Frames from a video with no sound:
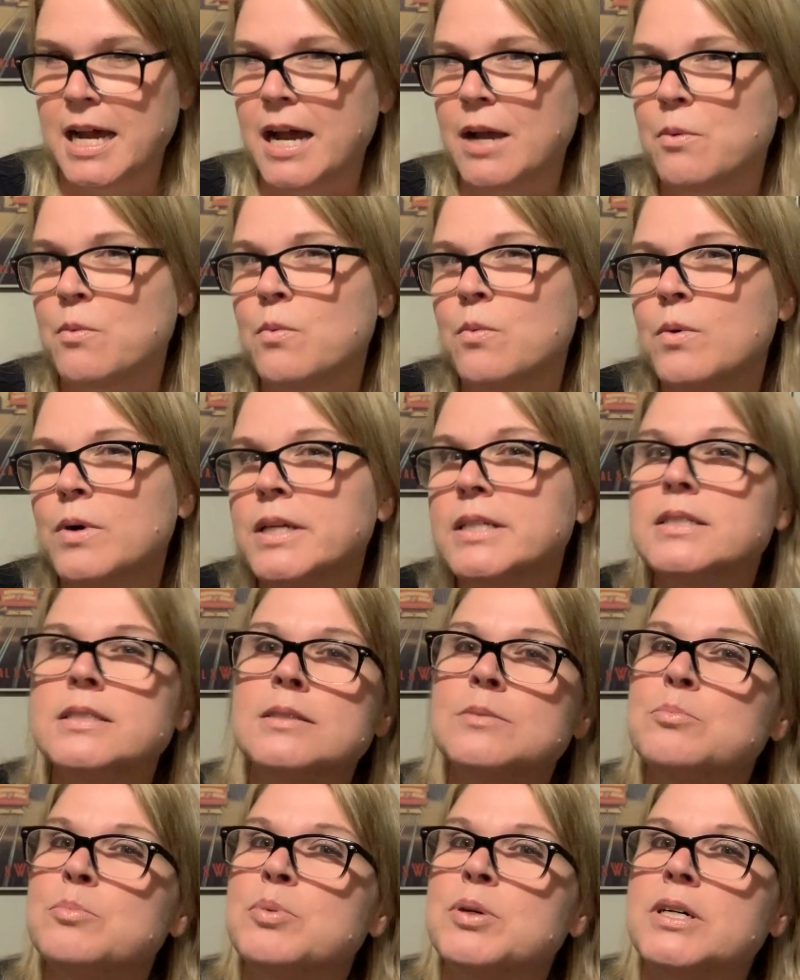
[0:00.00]
I
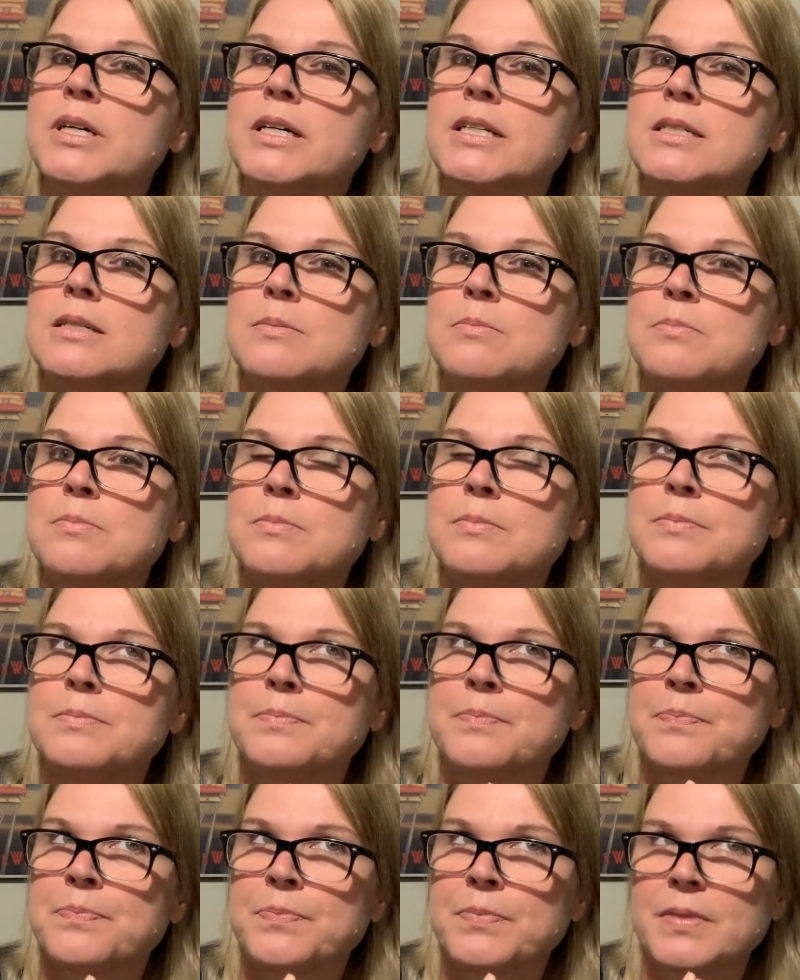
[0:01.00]
wouldn't put
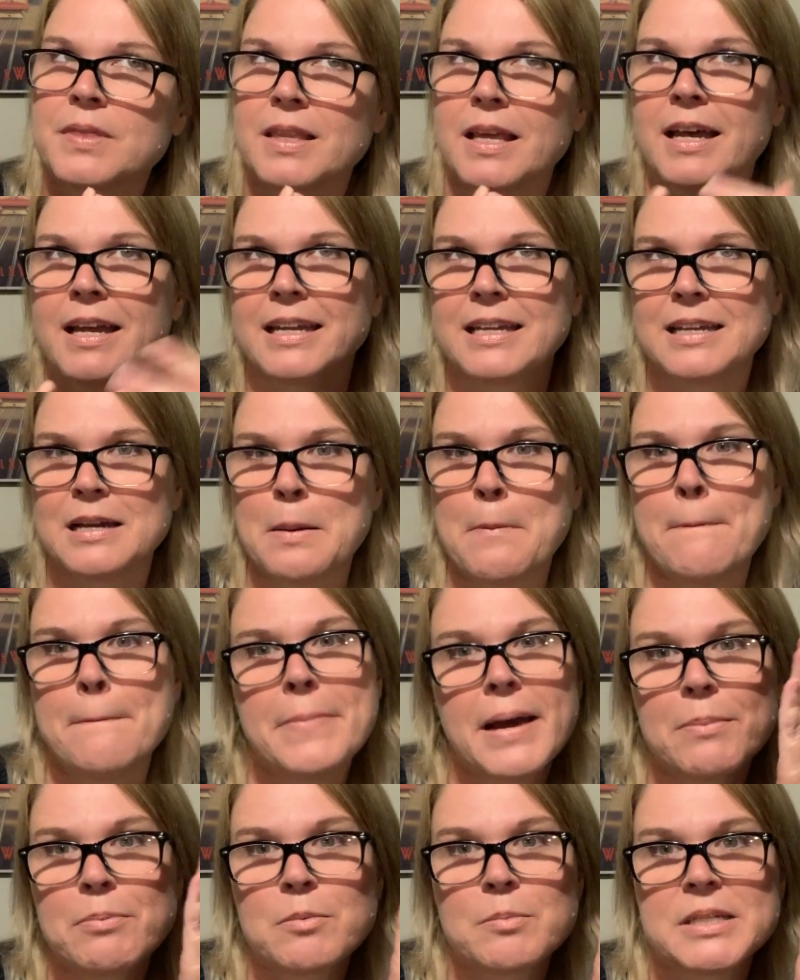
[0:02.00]
like a
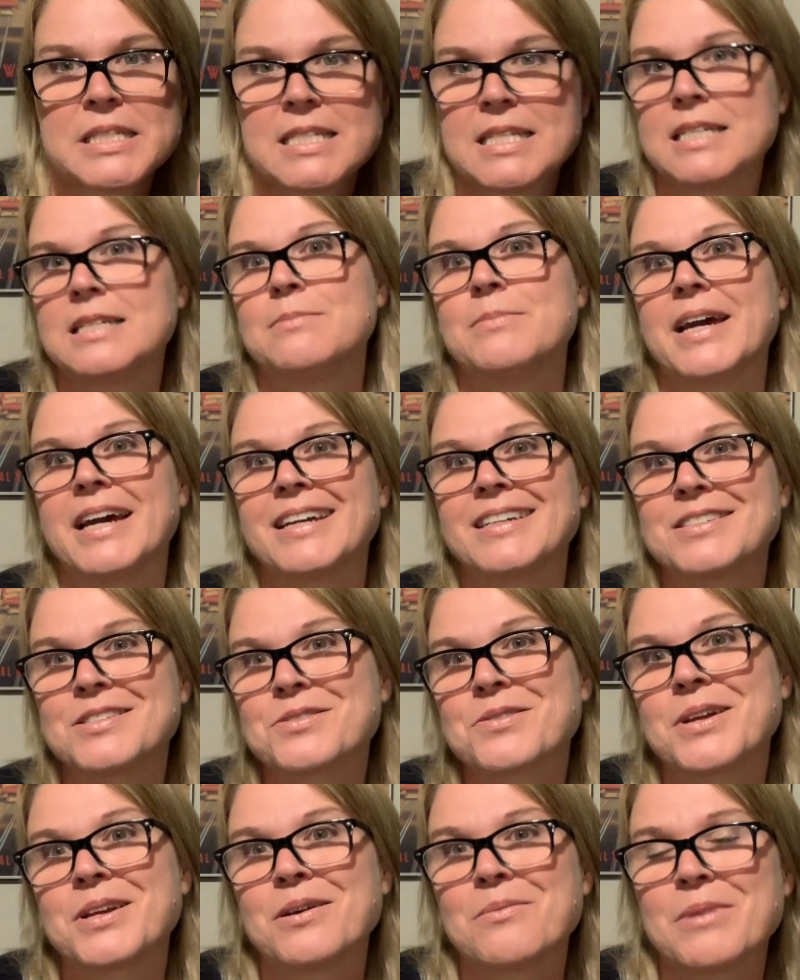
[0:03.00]
peppermint tea bag
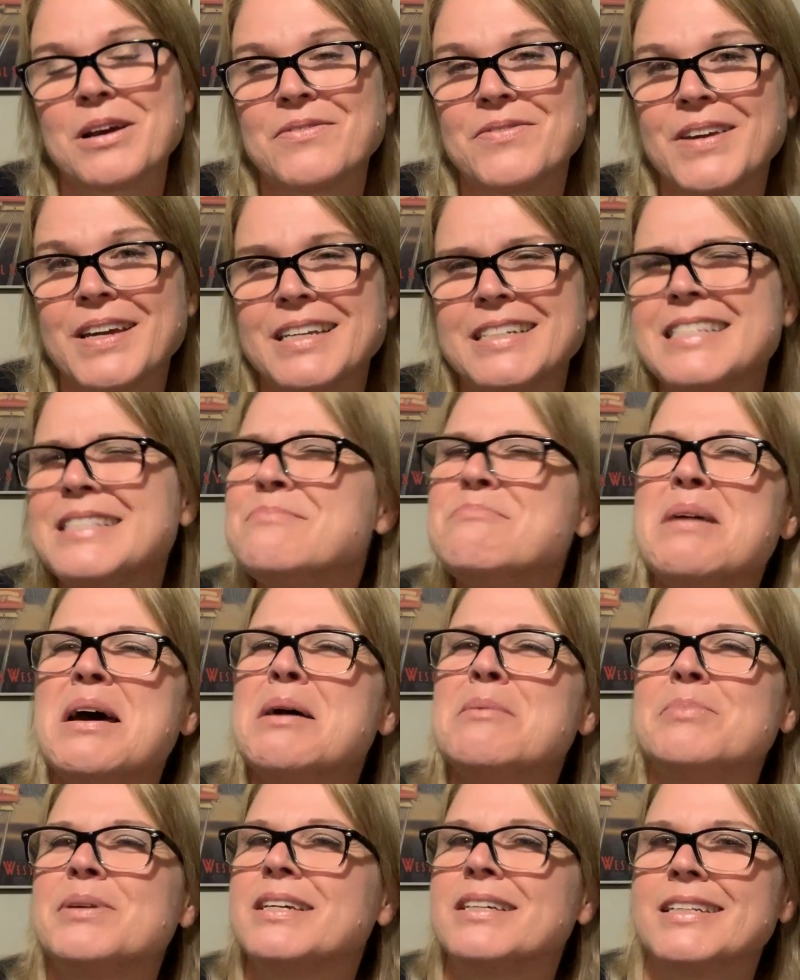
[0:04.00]
straight on my face. It
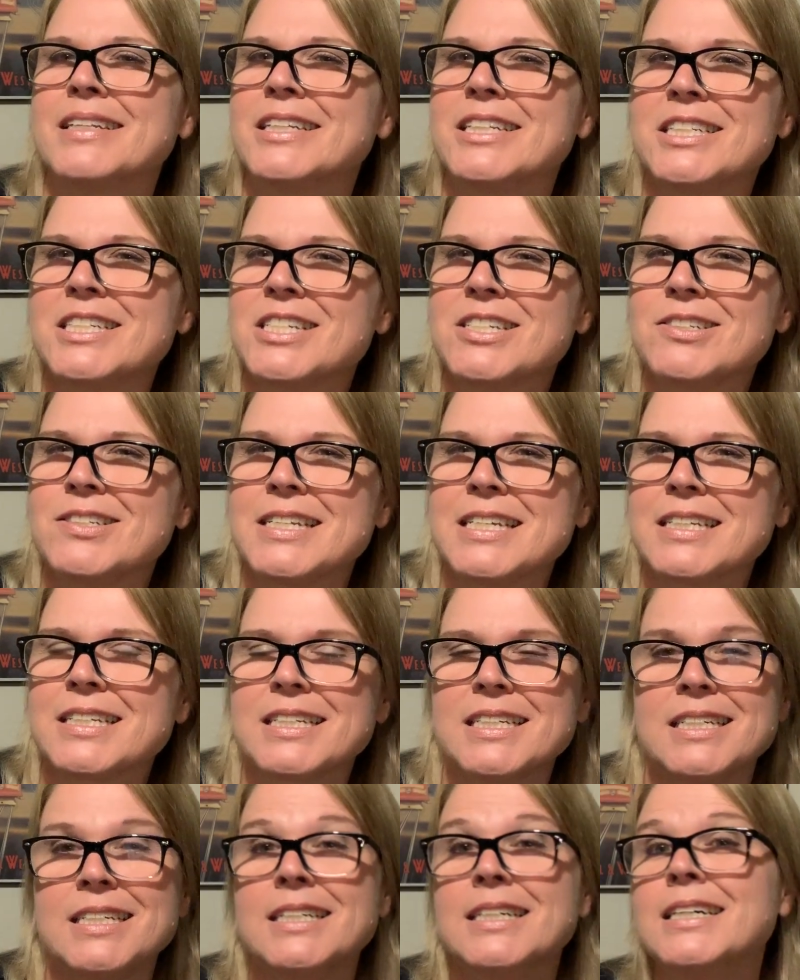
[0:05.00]
might be a little too
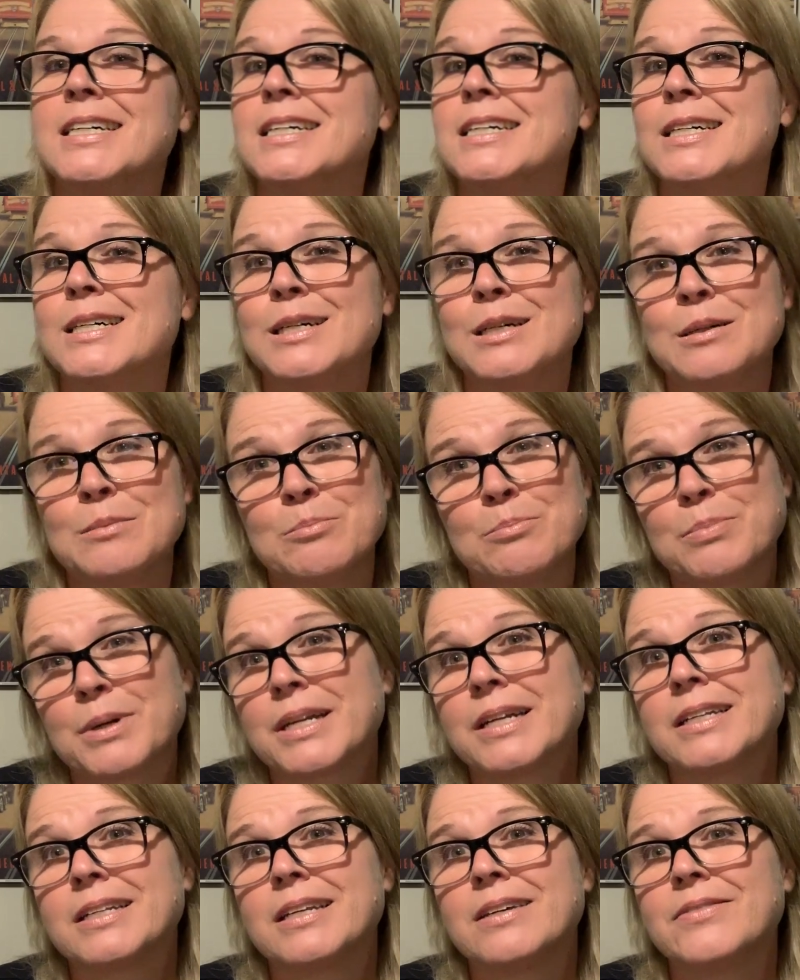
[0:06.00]
tingly, but
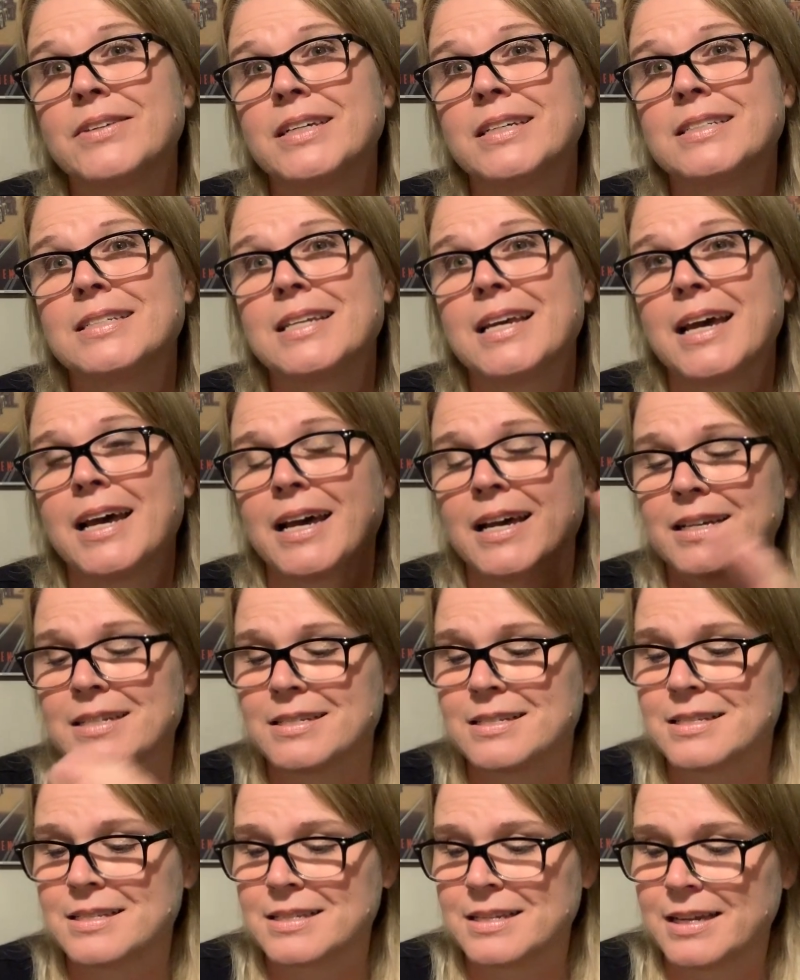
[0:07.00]
I love it
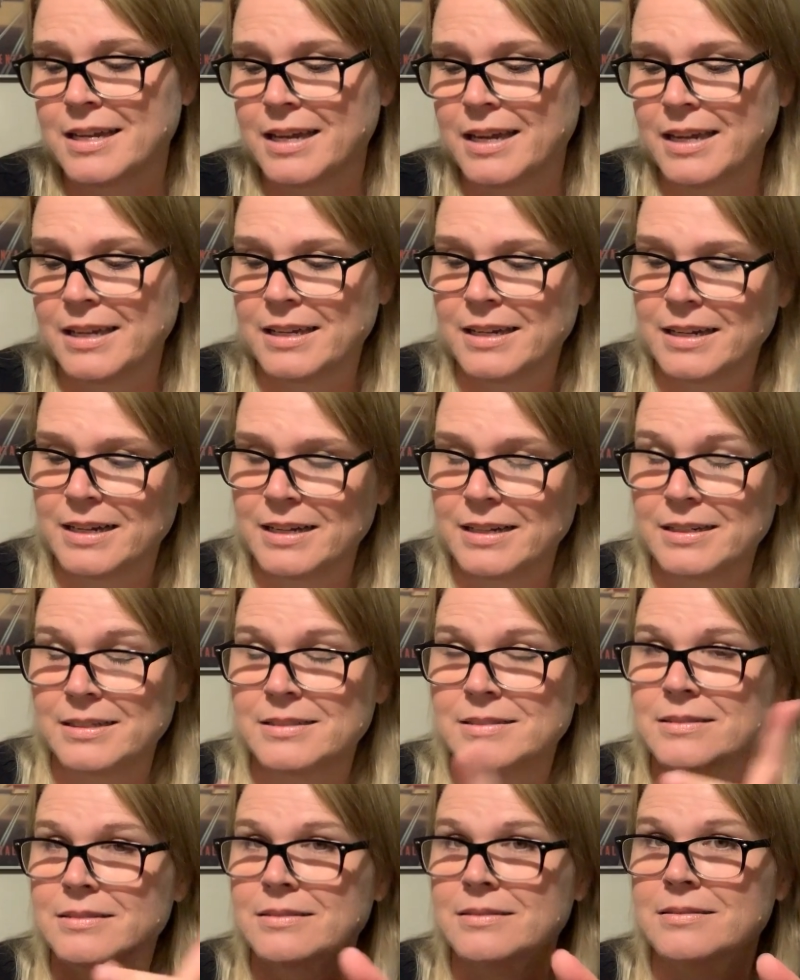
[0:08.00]
as a, uh,
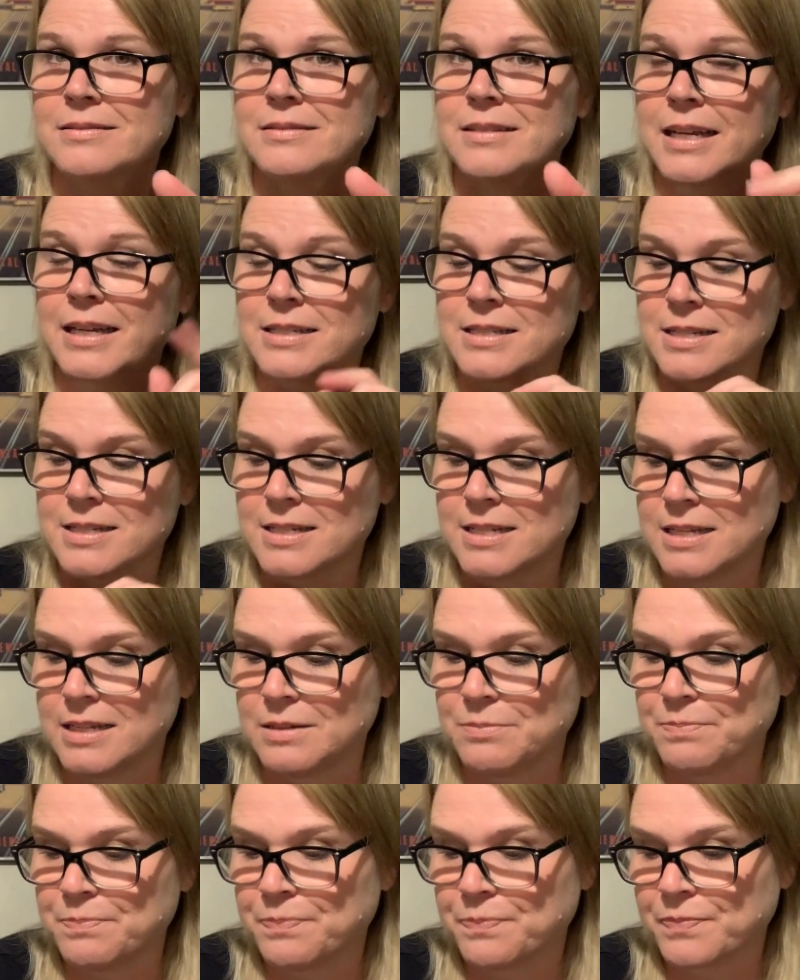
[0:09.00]
as a
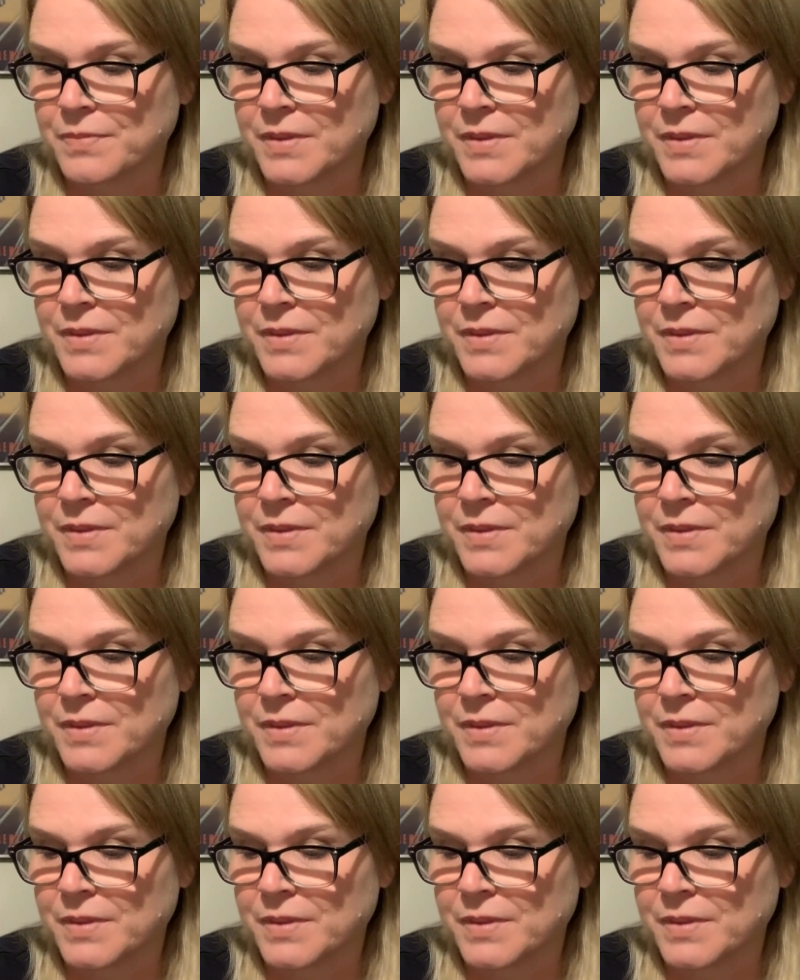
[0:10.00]
tea.